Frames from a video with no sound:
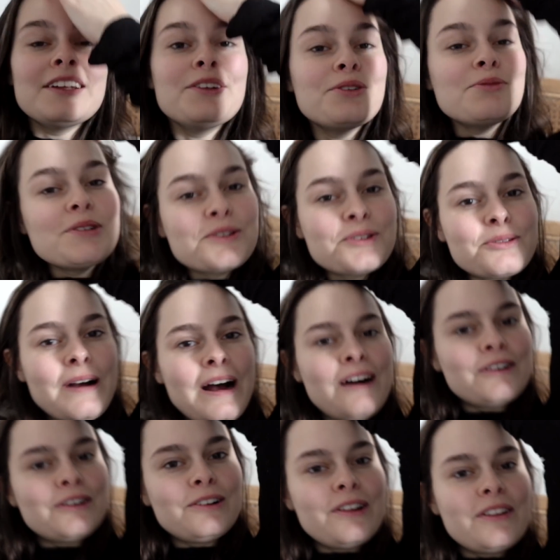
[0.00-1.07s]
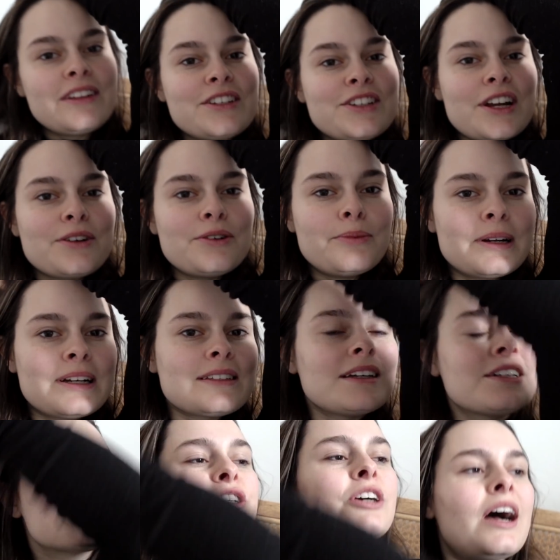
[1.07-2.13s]
don't normally talk about alcohol on this channel because I
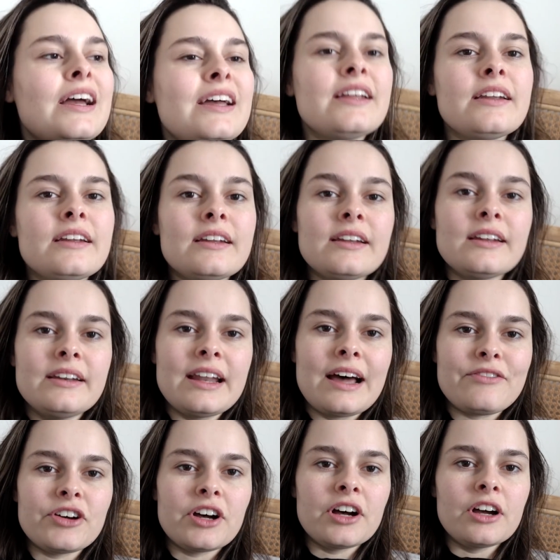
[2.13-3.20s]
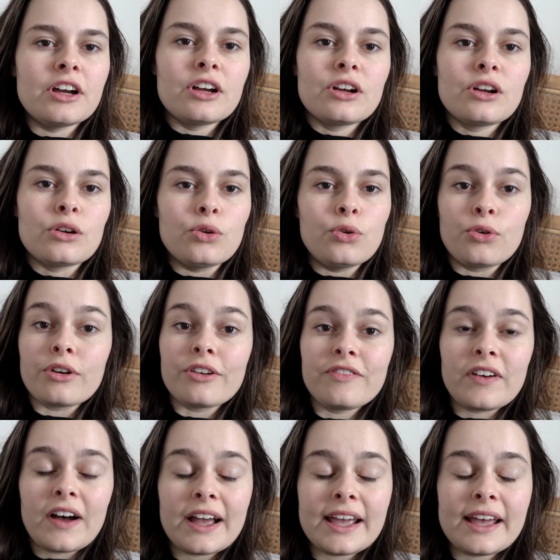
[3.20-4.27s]
try and never
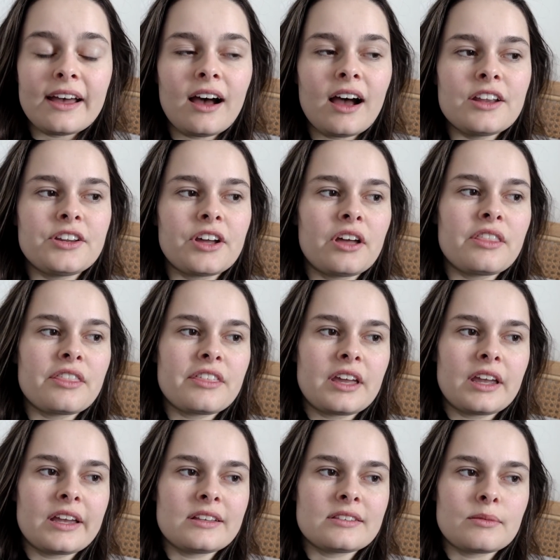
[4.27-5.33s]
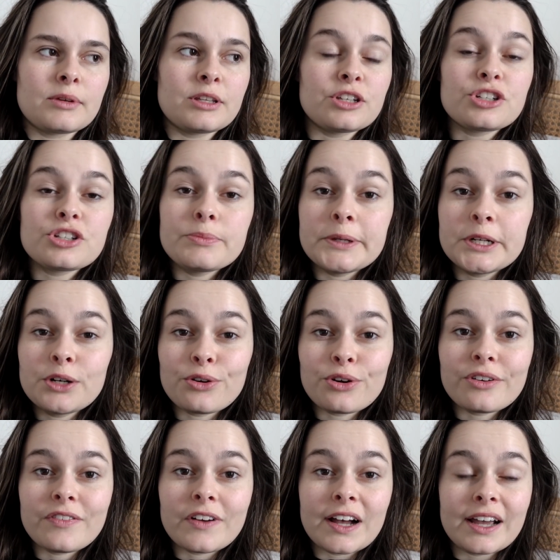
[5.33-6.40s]
glorify it. I don't think it's something that should be
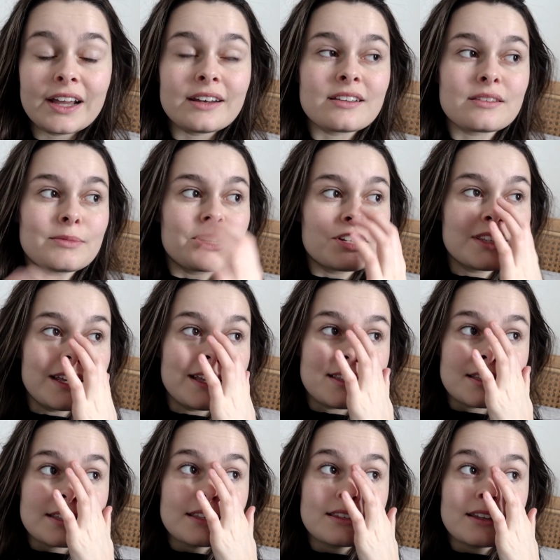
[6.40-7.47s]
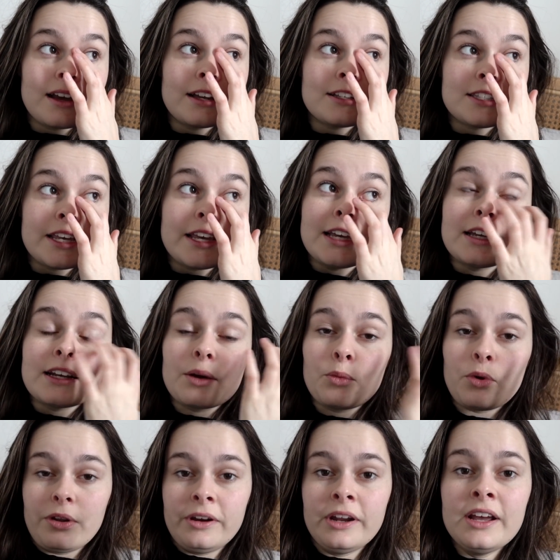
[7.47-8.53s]
glorified as much as it is in society and I
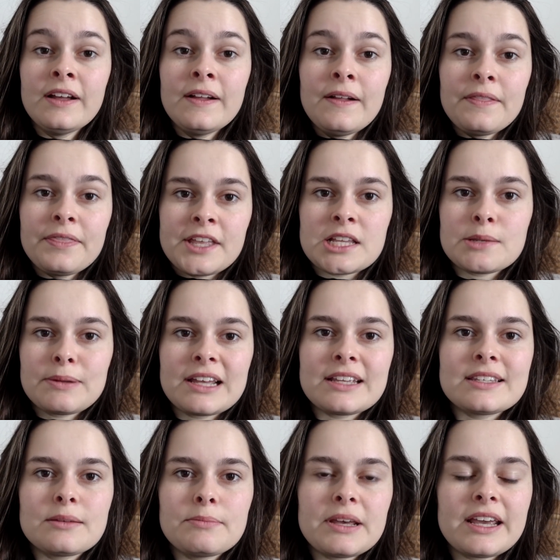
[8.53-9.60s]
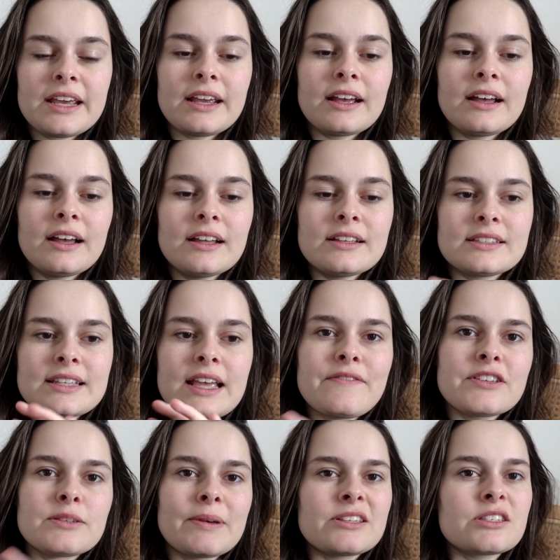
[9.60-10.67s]
want this place to be as safe
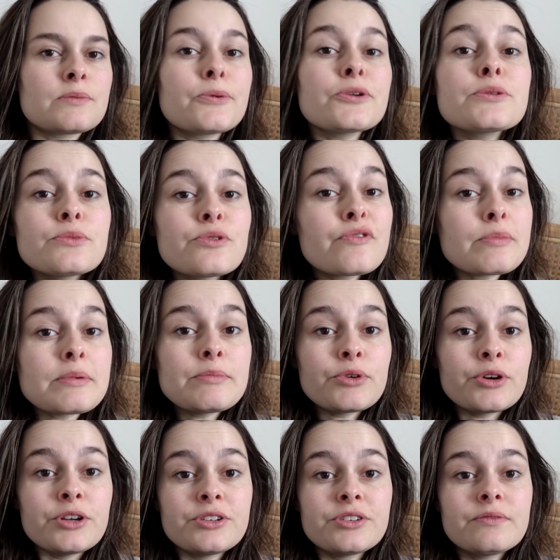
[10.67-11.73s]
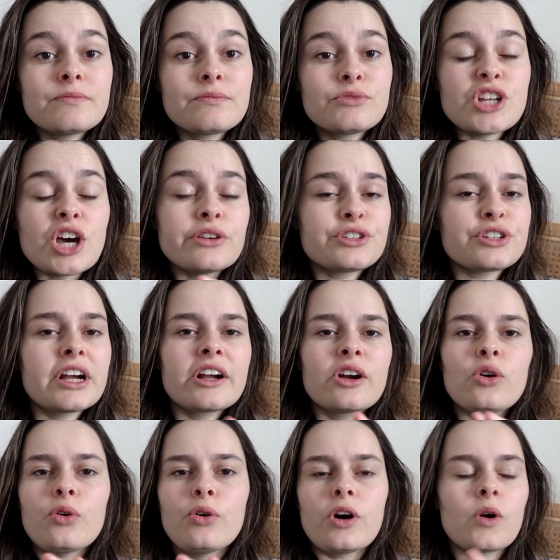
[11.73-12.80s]
a space as possible for people who don't
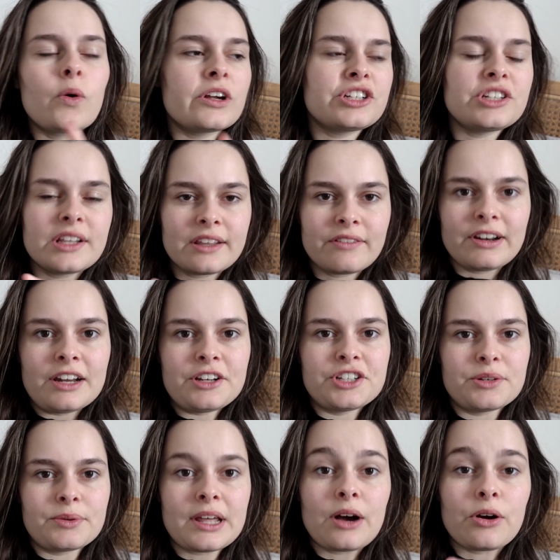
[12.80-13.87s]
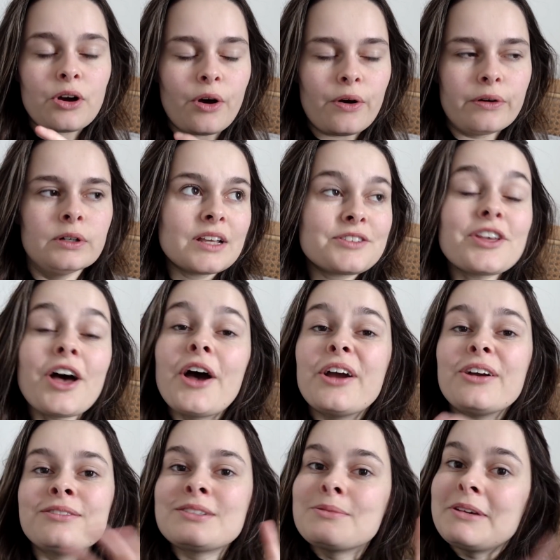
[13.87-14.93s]
drink or are questioning their relationship with alcohol.
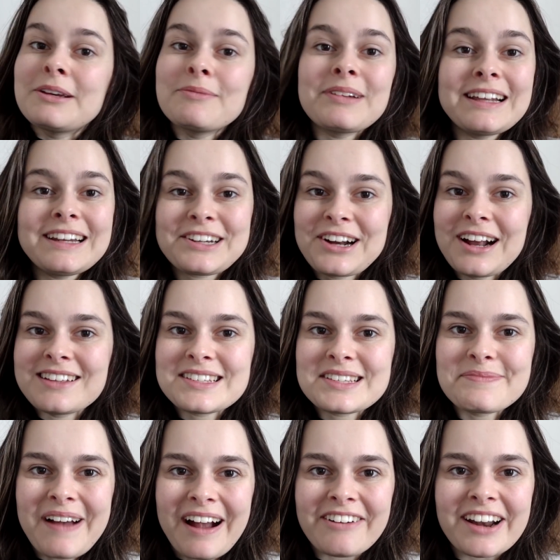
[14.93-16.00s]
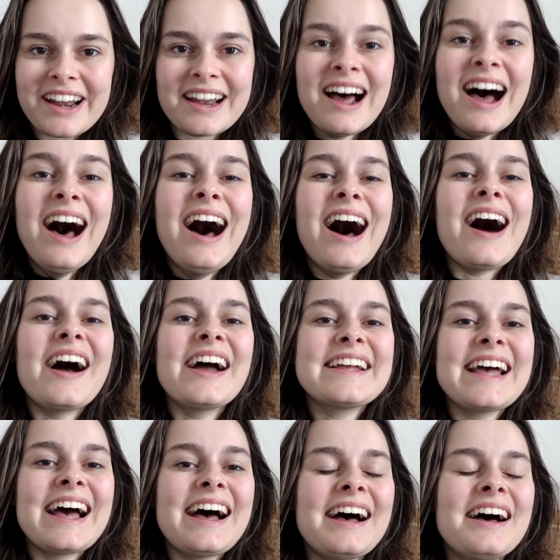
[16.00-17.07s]
So, to be completely transparent, I
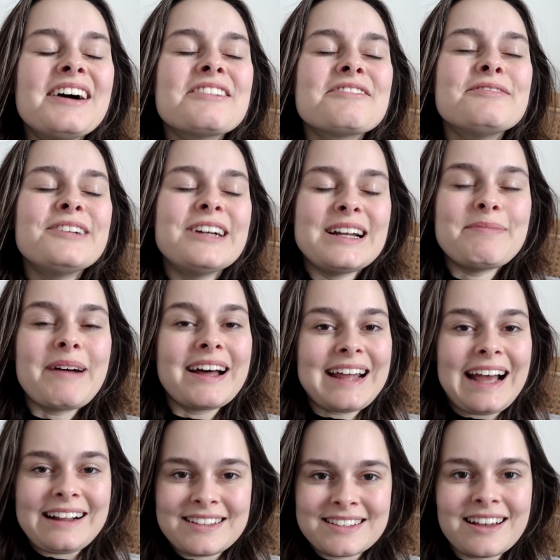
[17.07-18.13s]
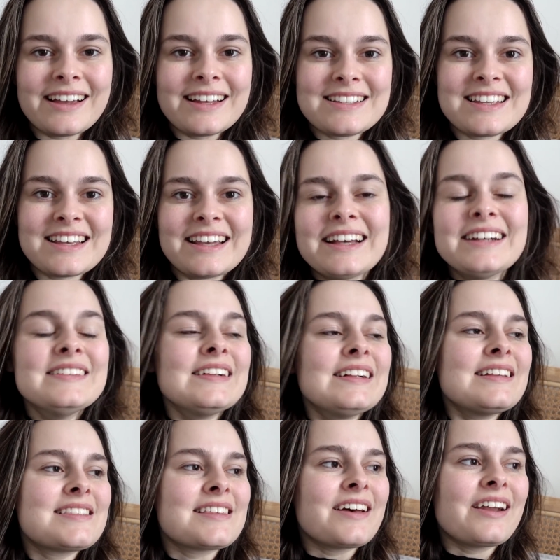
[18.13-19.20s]
get really bad anxiety.
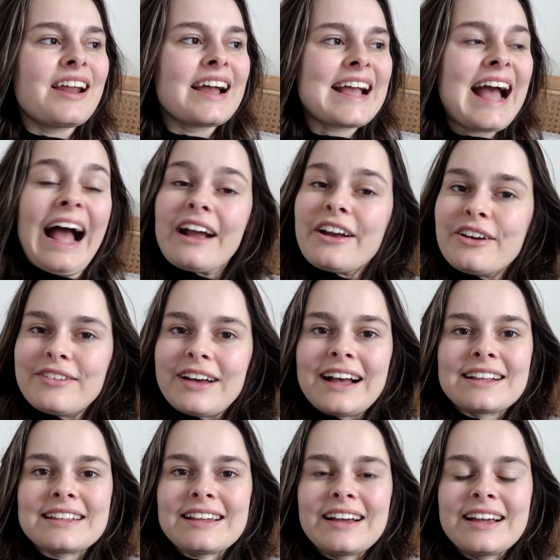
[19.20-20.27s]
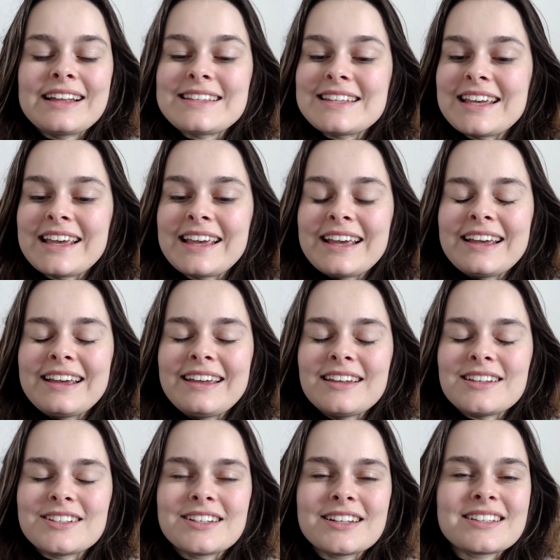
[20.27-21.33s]
So, like hangover anxiety,
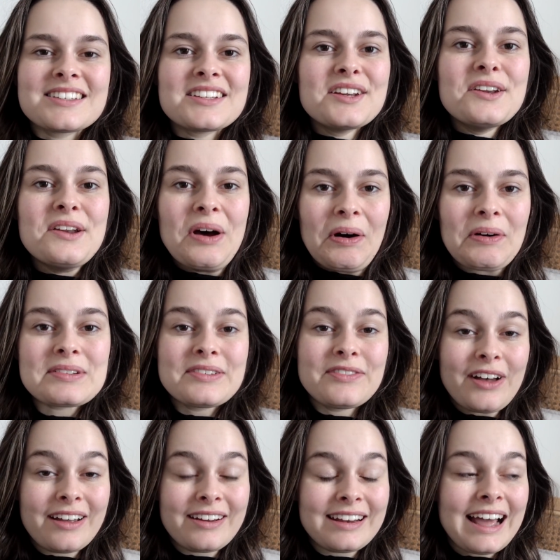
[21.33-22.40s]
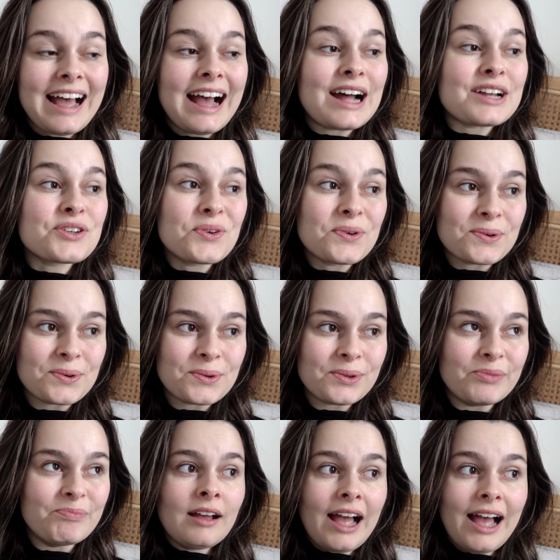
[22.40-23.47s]
it's just not fun at
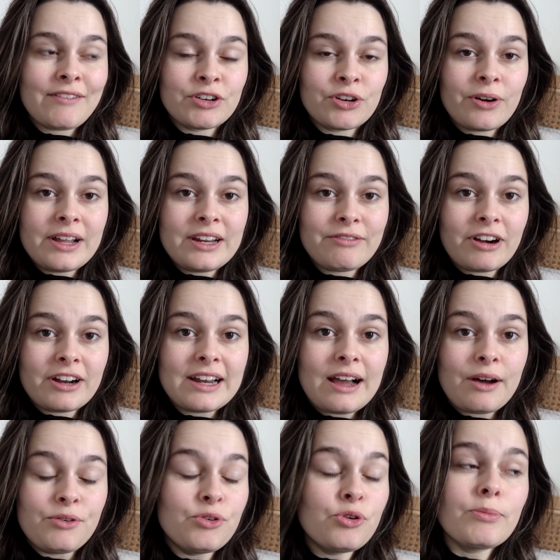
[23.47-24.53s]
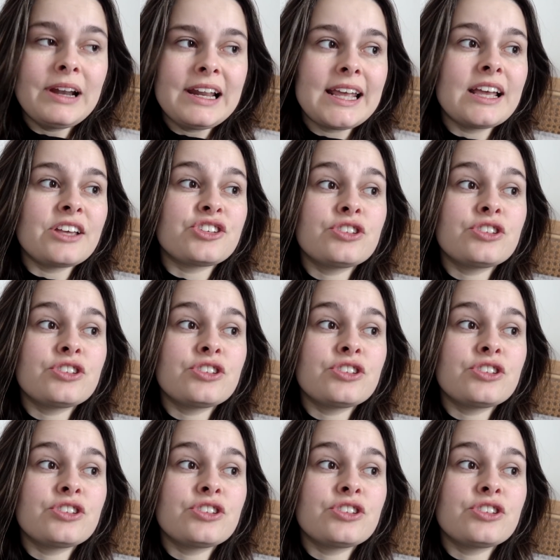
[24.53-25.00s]
all. I haven't got any right now. Normally, as